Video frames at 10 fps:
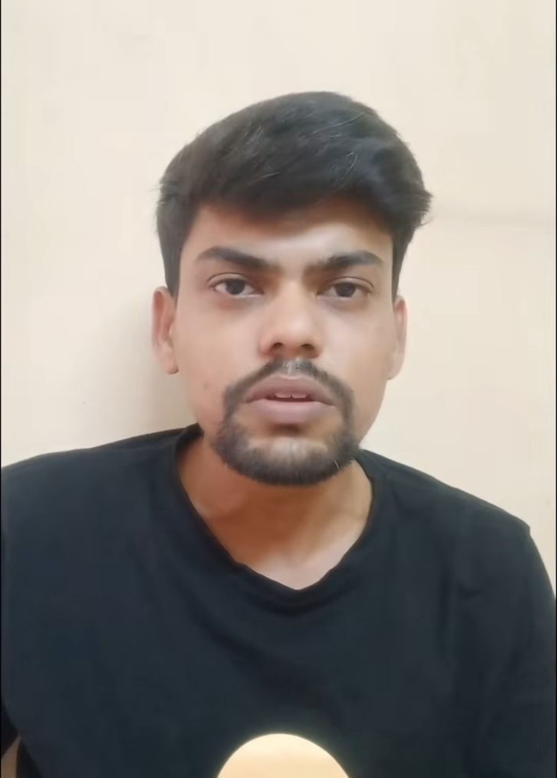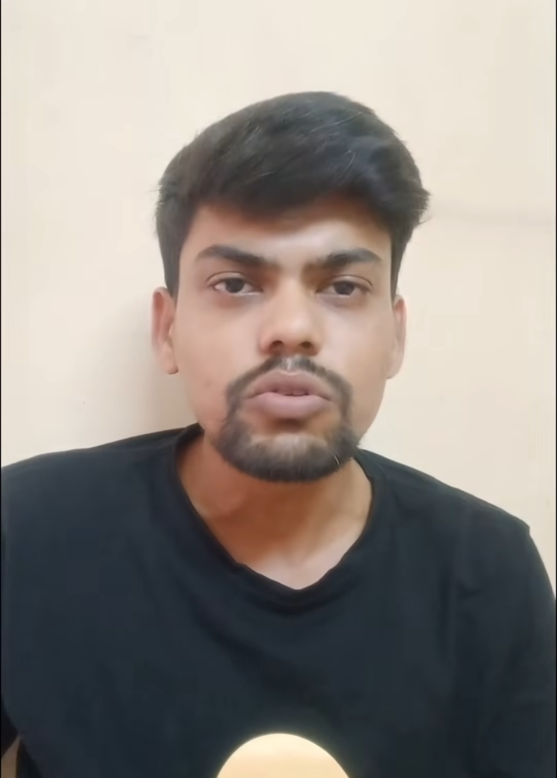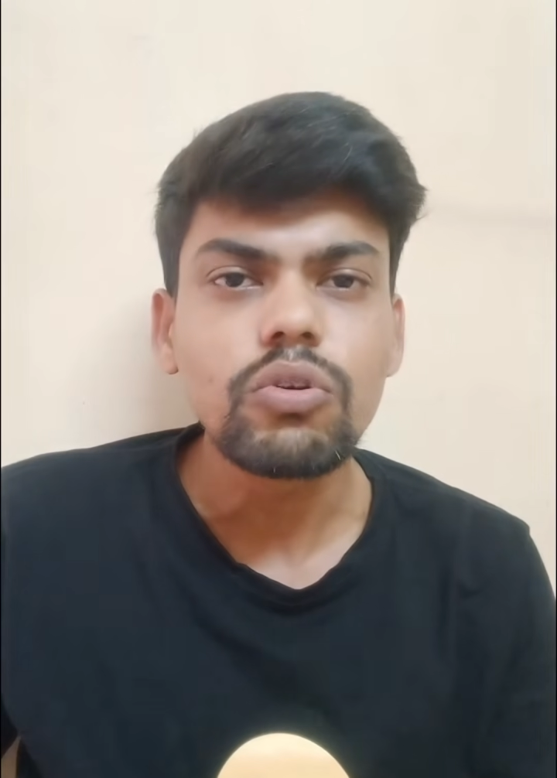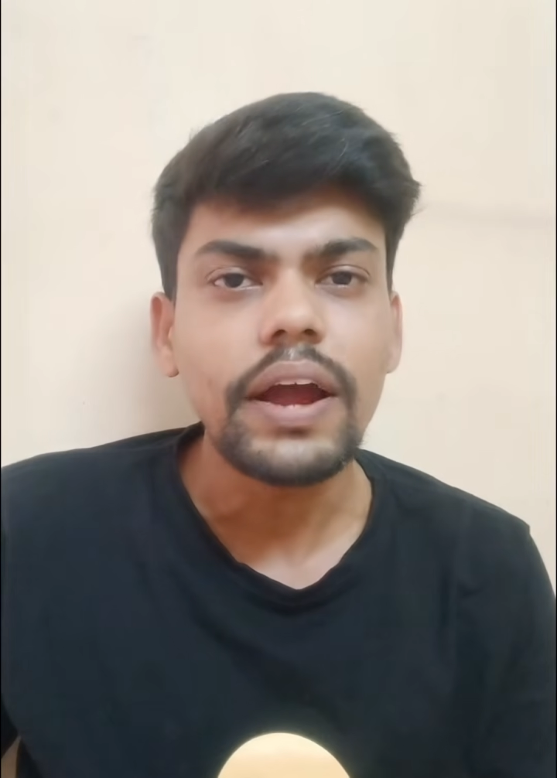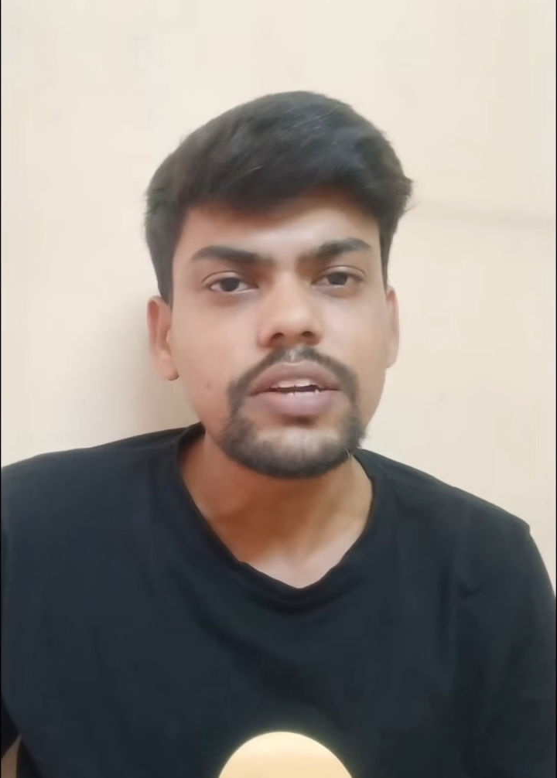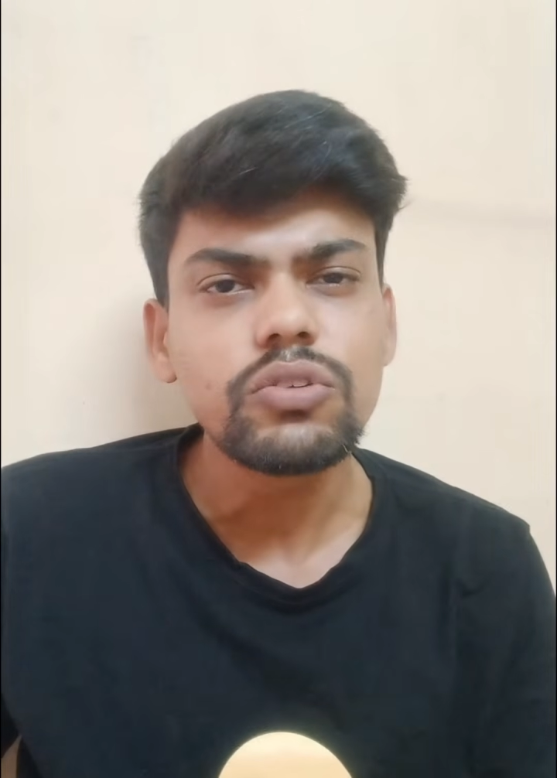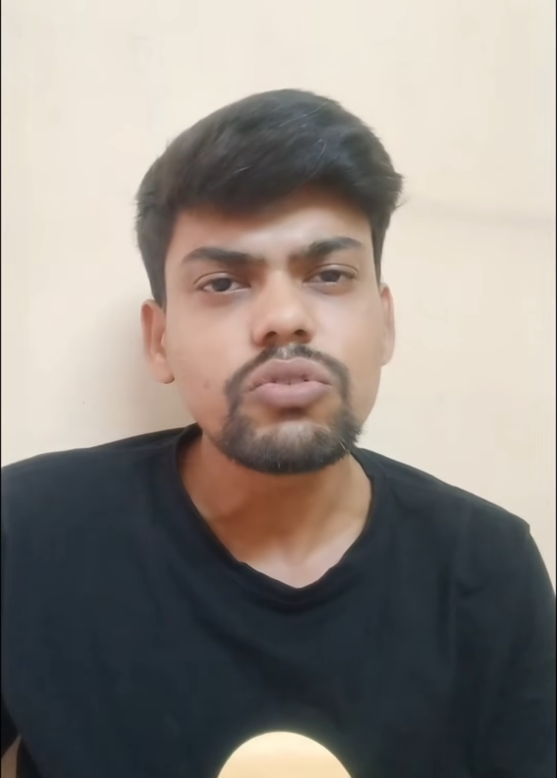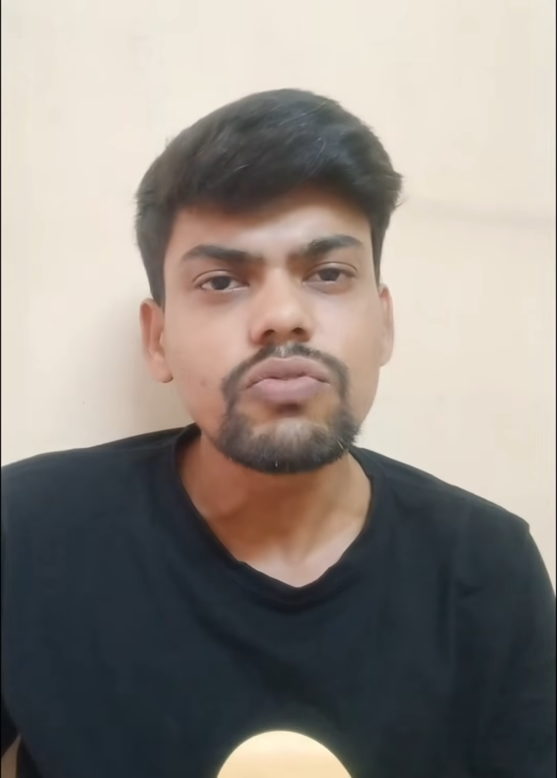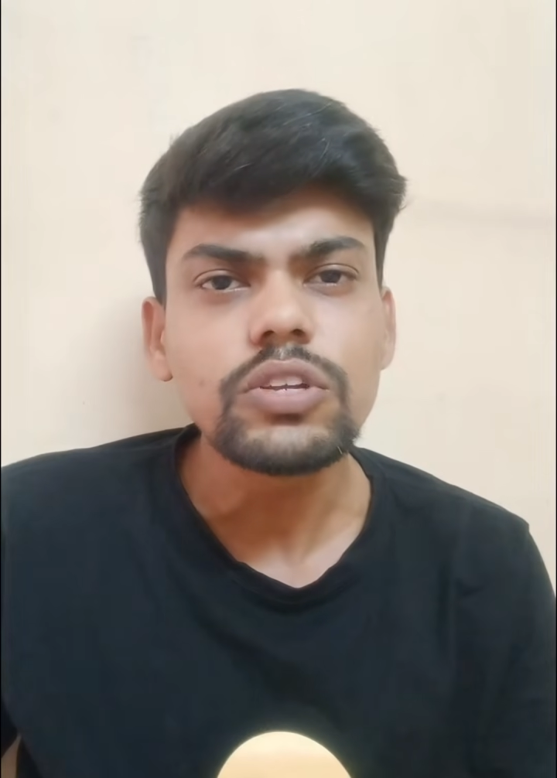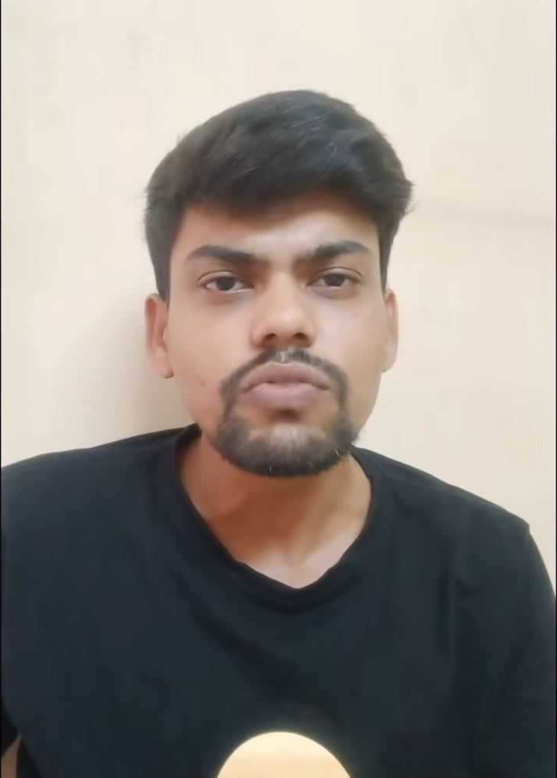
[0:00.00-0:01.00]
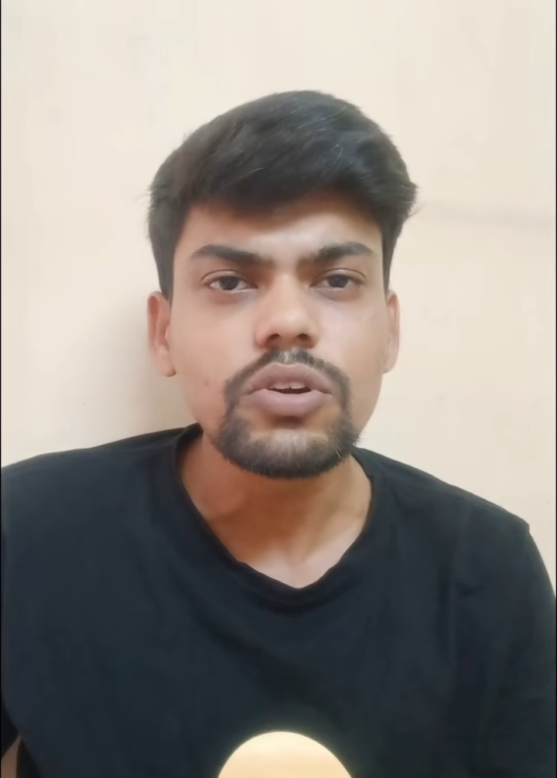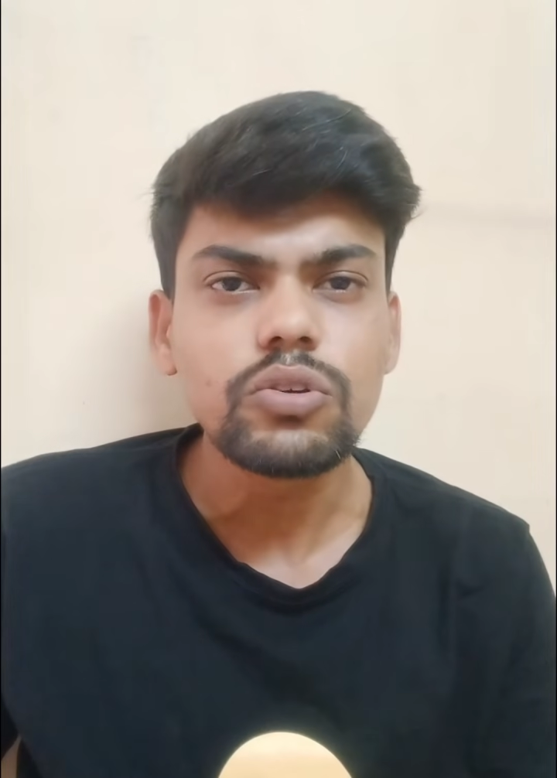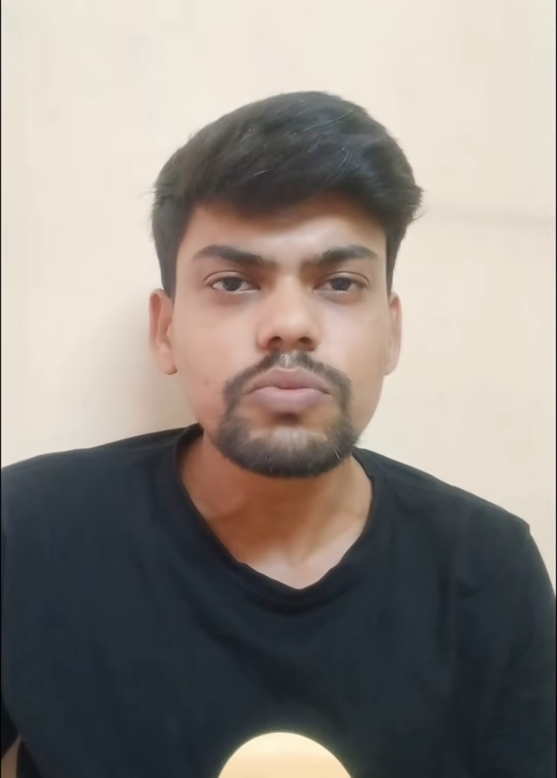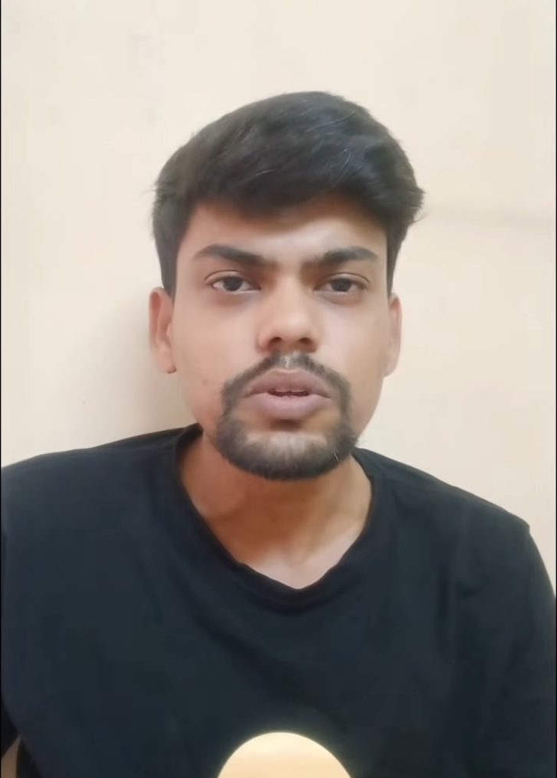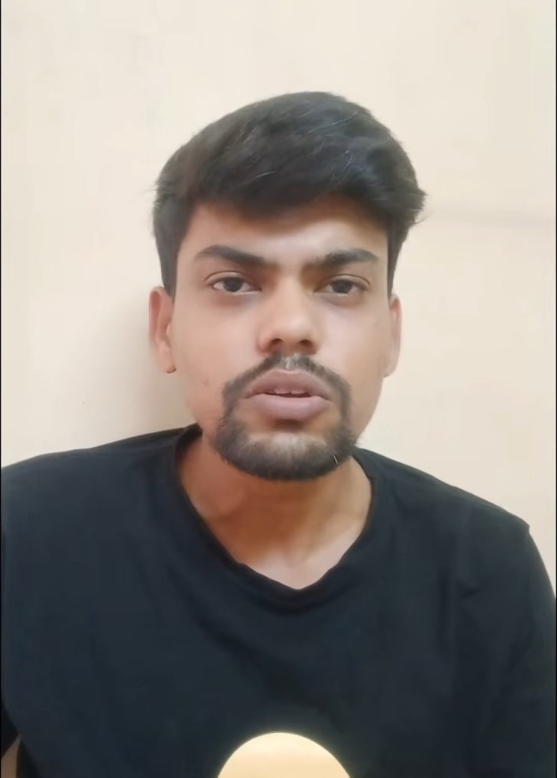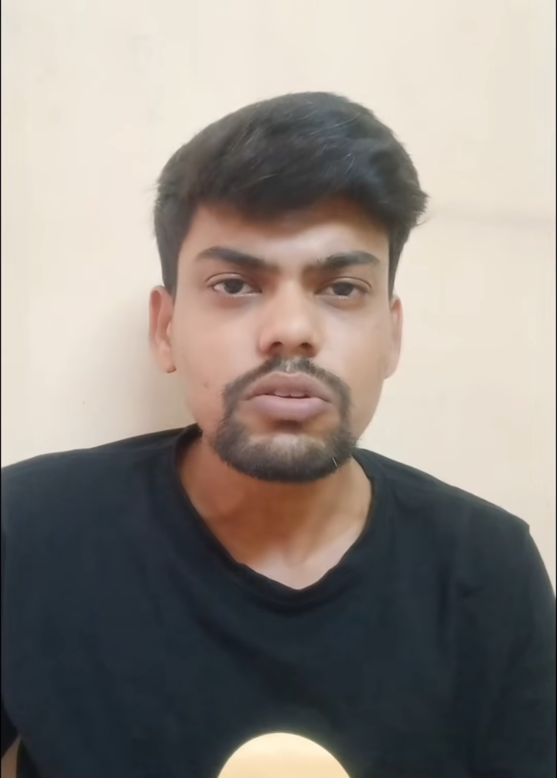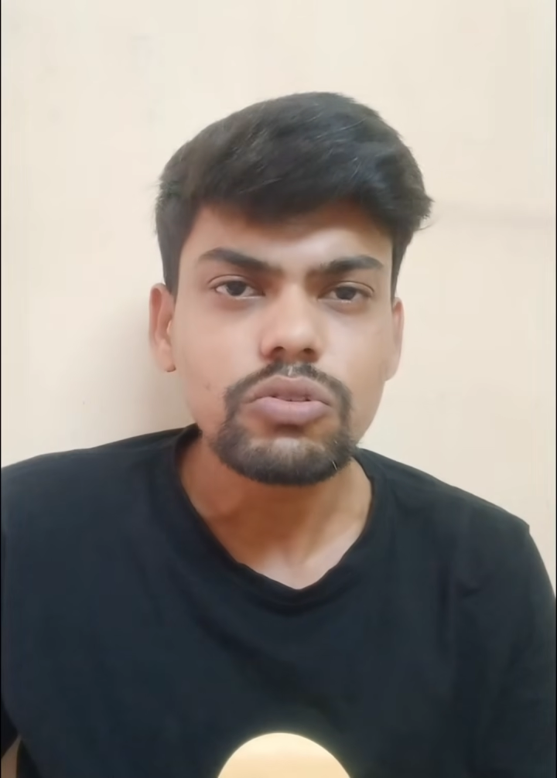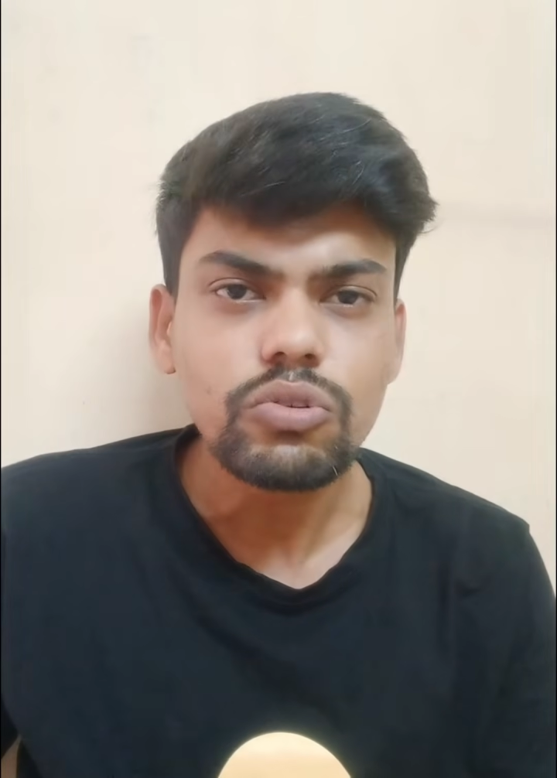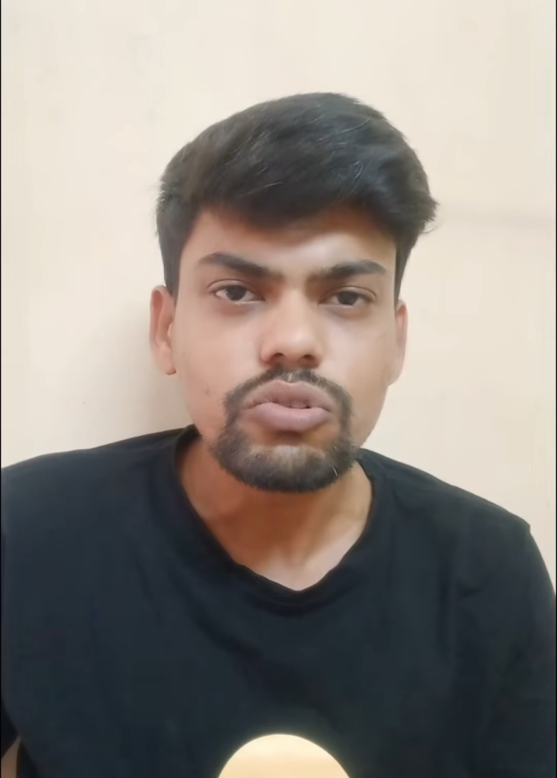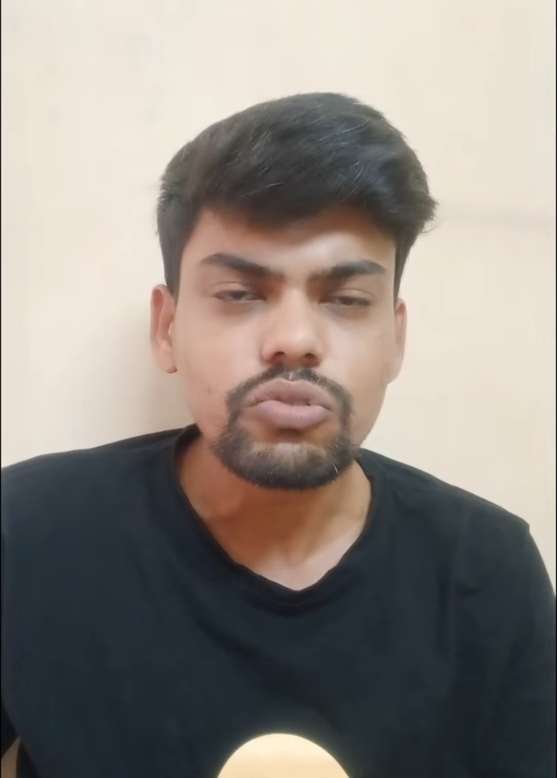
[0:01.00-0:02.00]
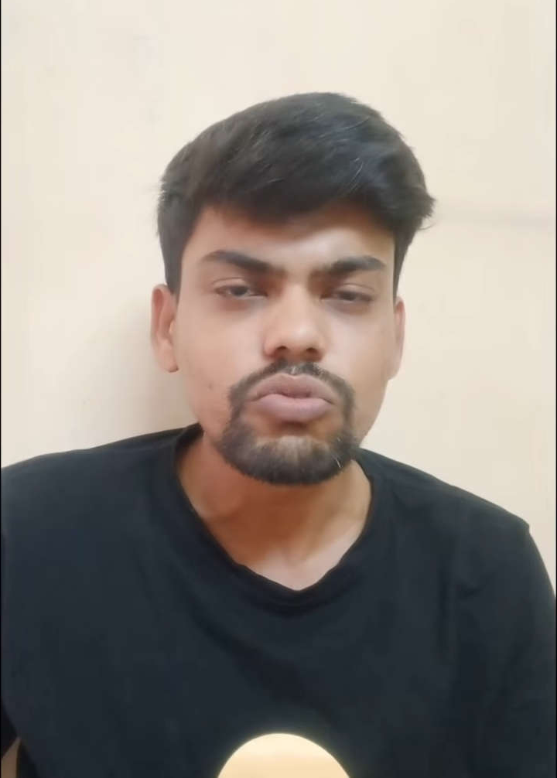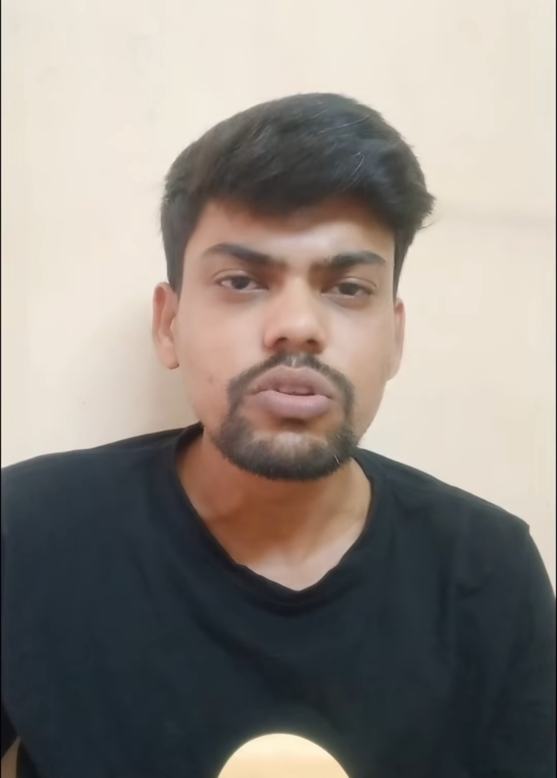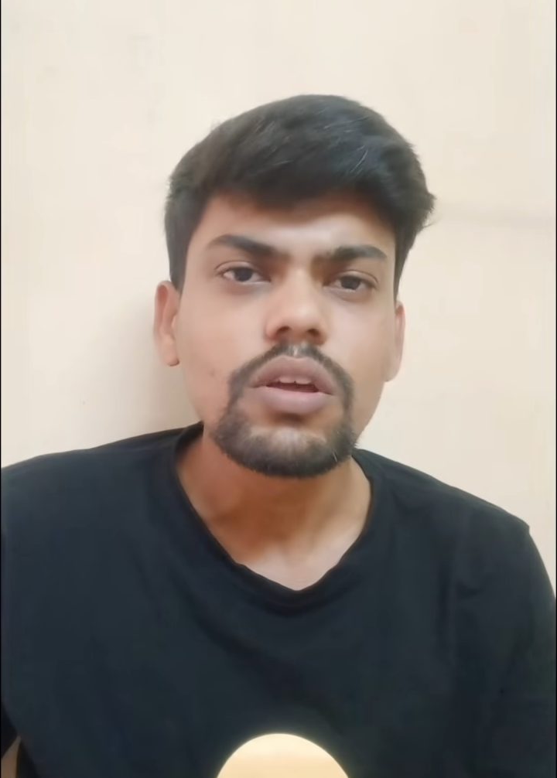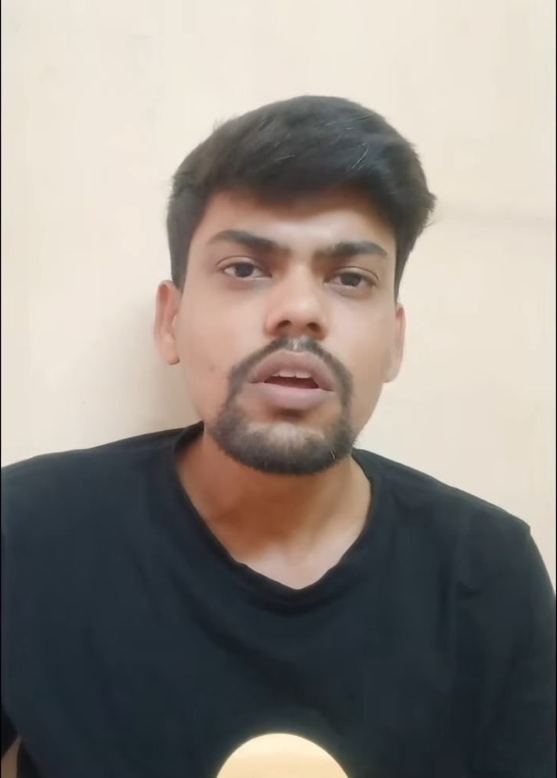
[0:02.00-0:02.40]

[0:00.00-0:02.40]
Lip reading: to guide you to which one to be you choose.